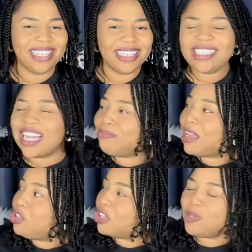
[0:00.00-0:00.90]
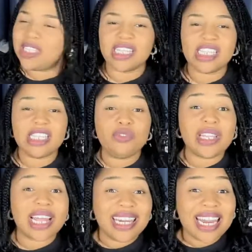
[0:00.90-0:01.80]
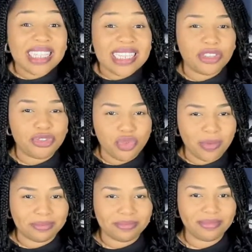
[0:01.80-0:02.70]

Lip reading: The child might just be sensitive to that light in the room.